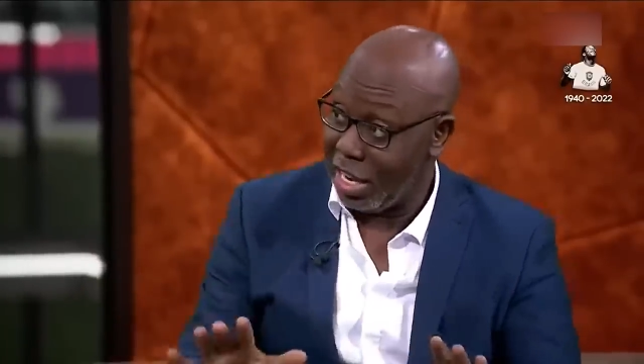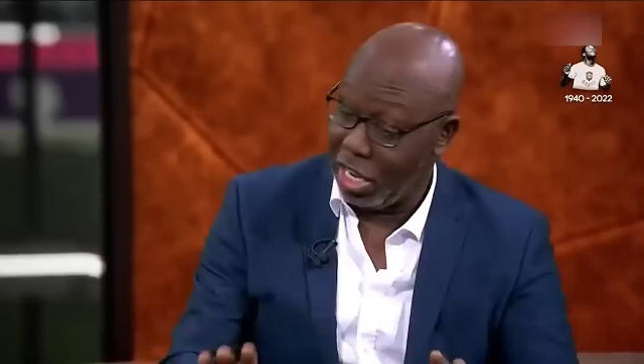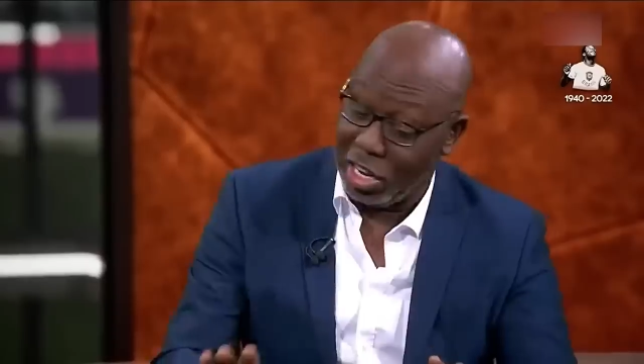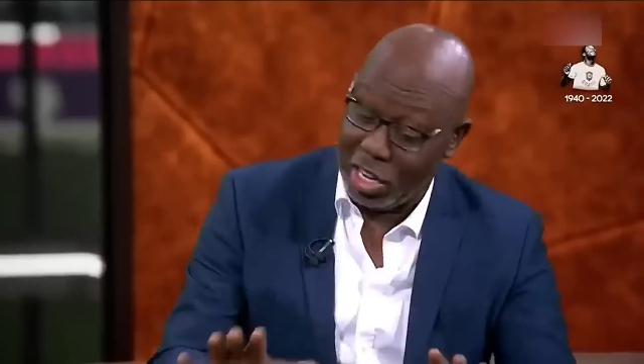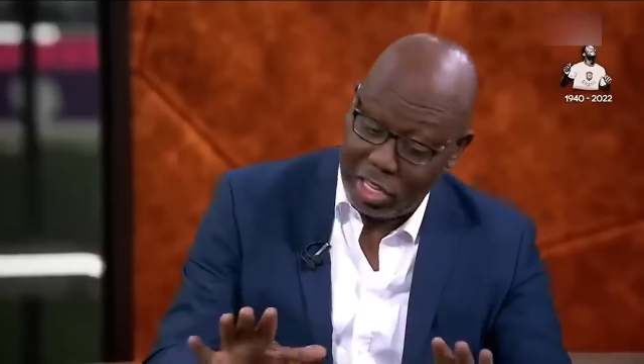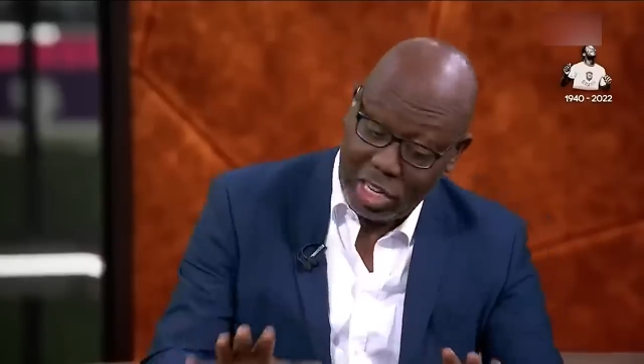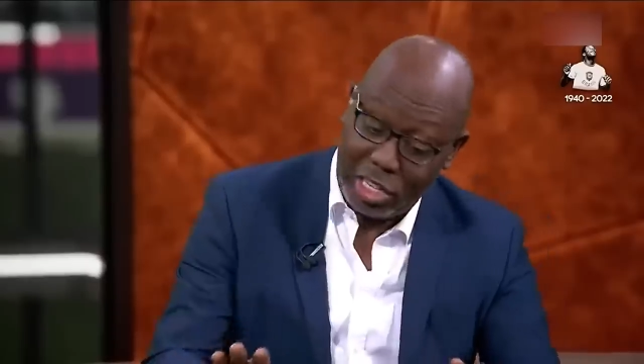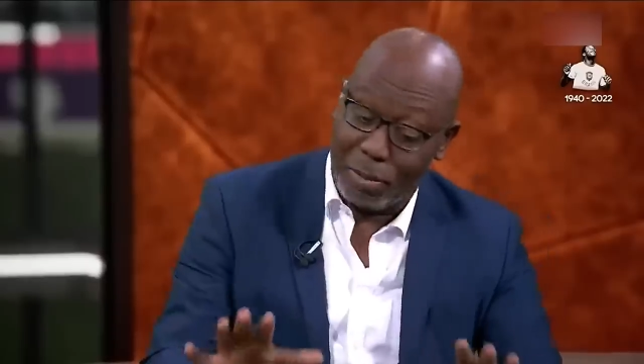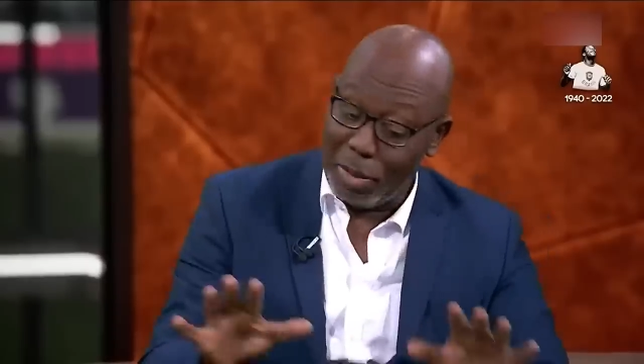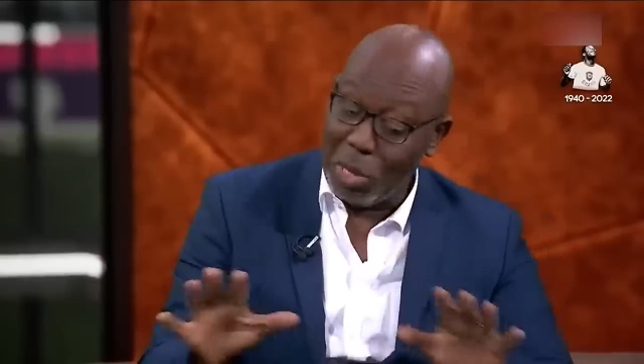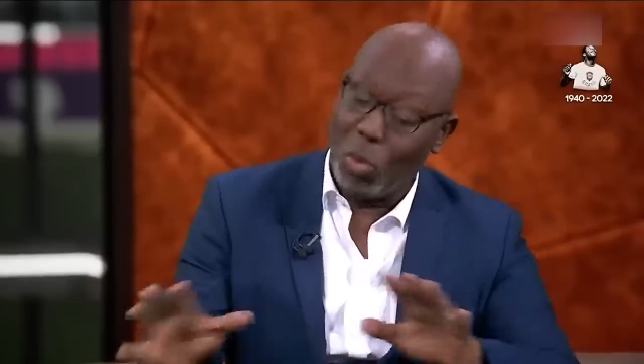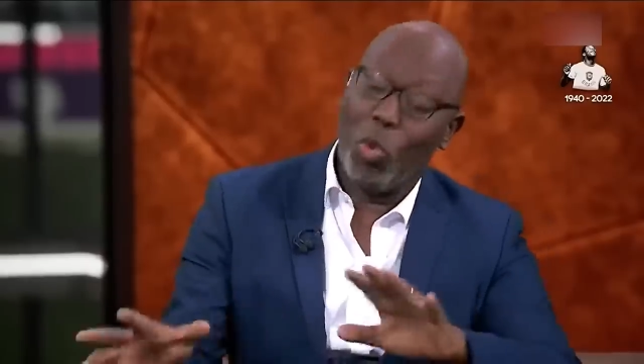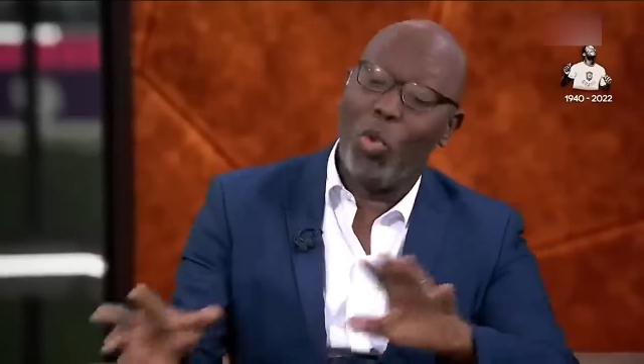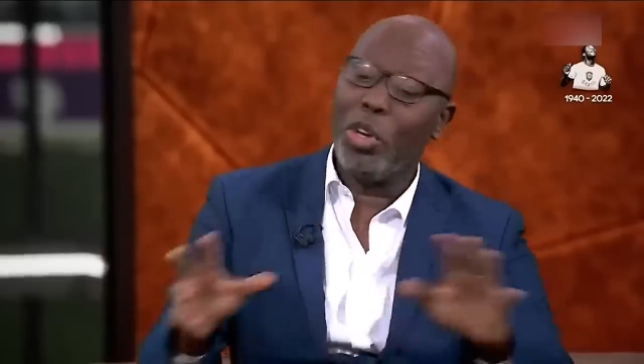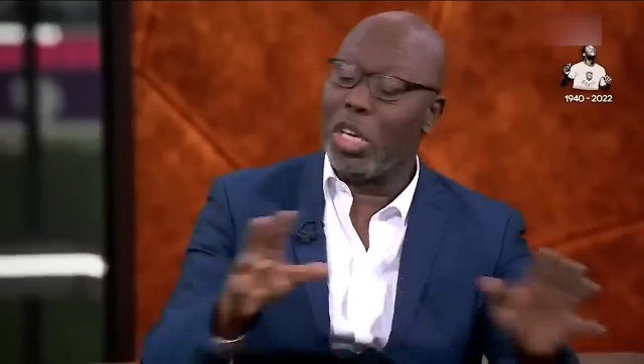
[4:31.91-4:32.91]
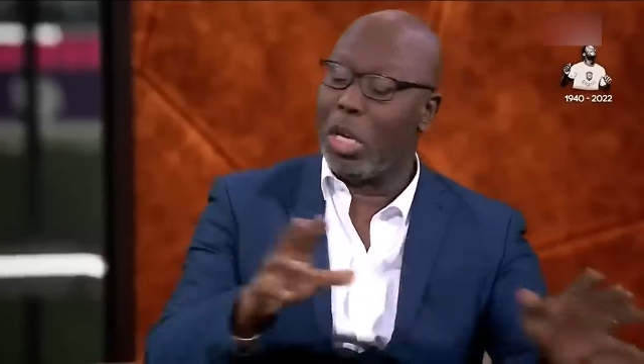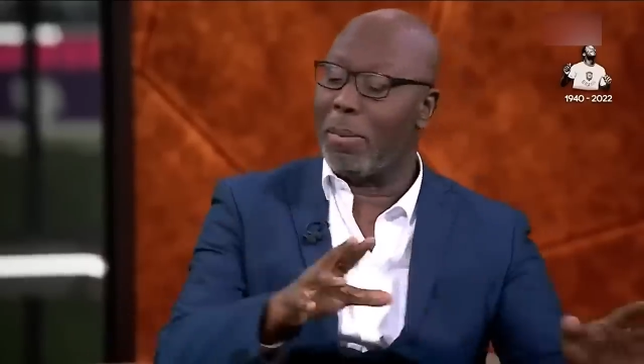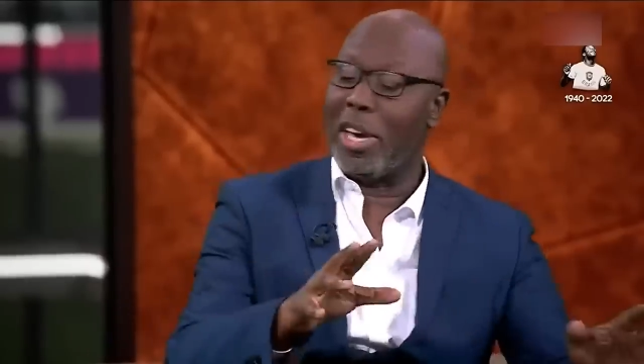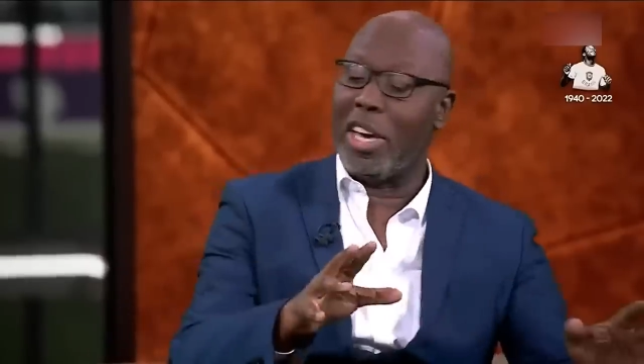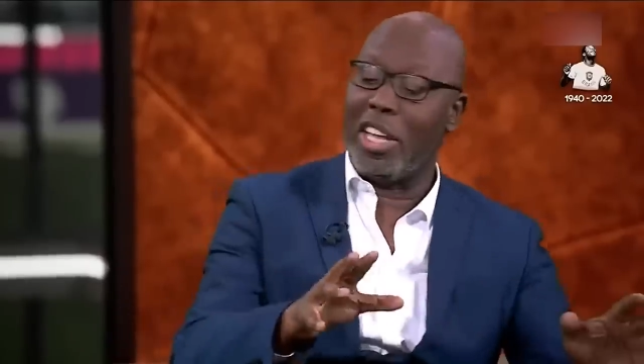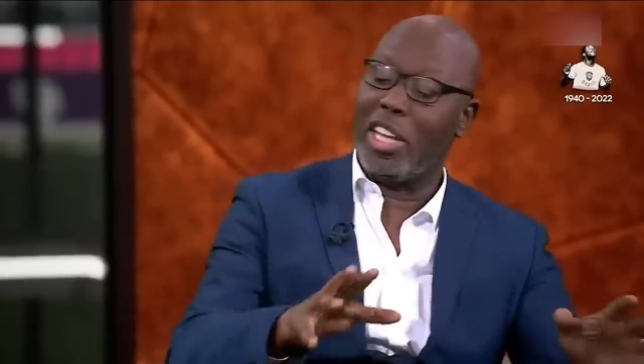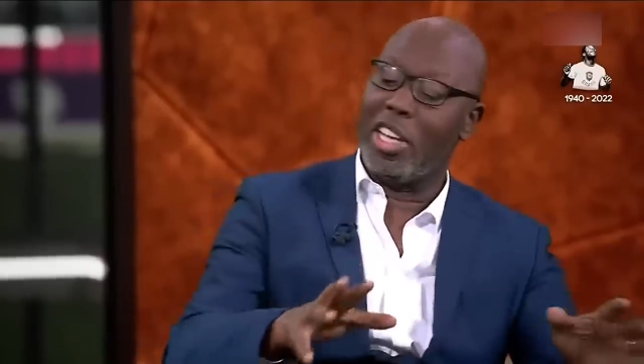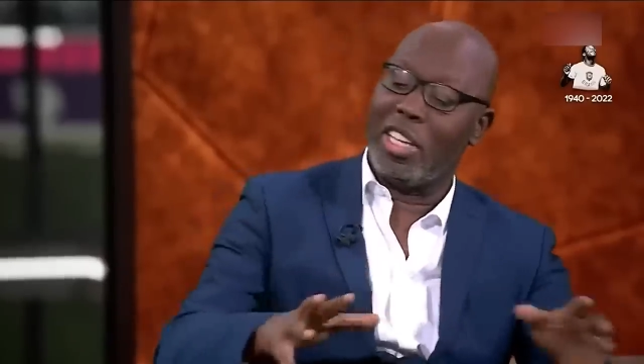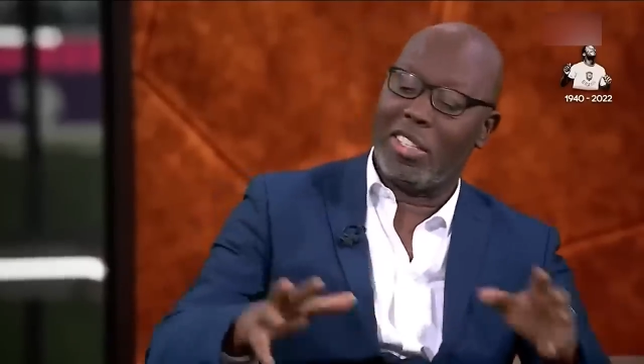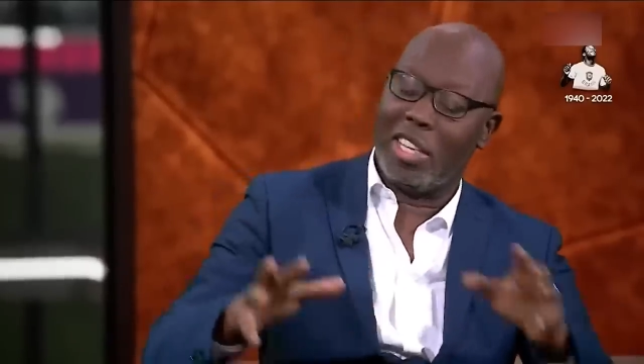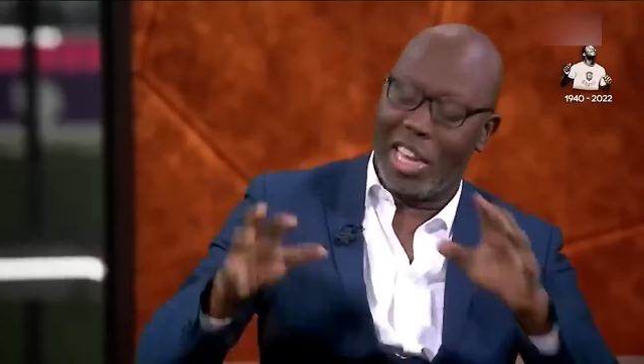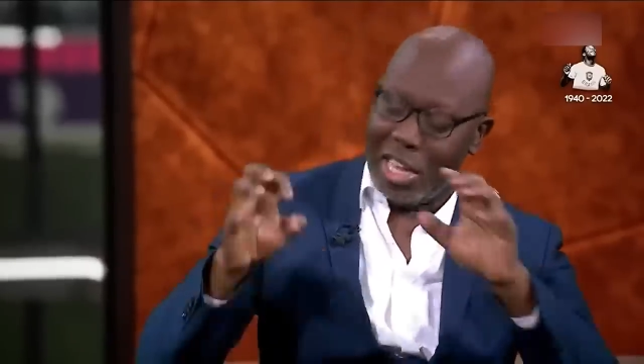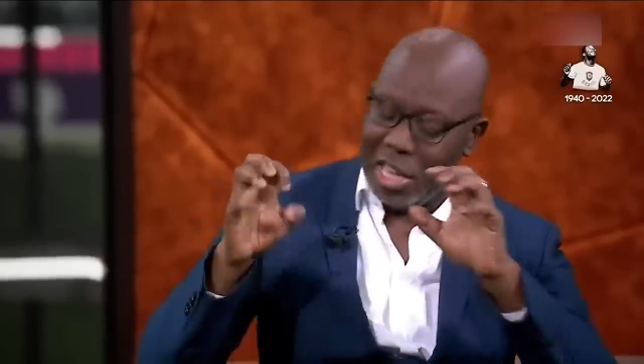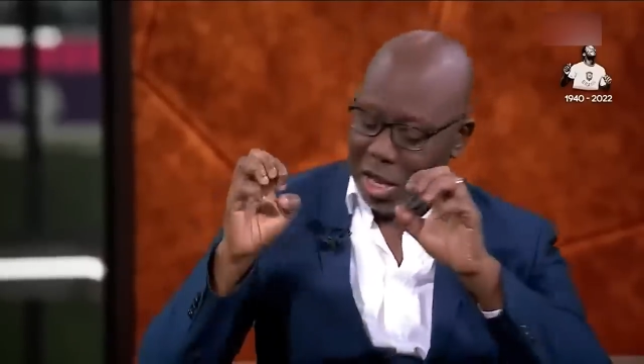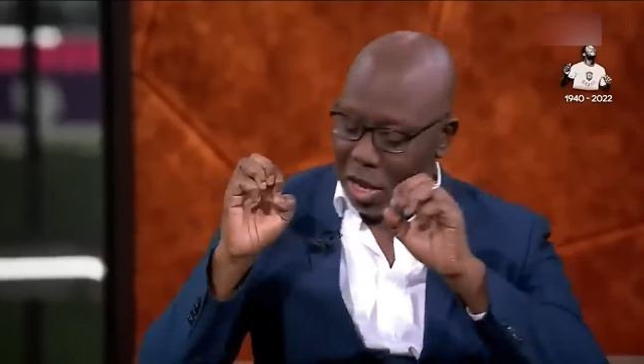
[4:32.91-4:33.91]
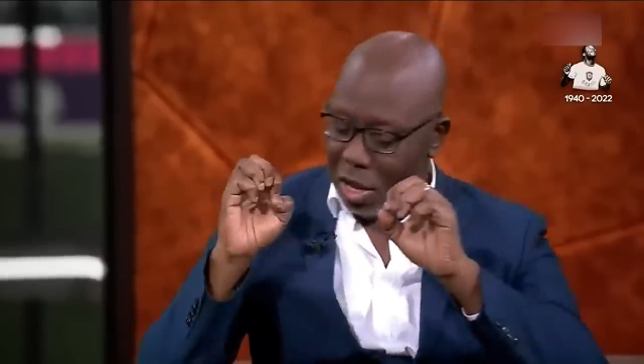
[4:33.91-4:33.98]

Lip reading: and they'd been warning about it, and they said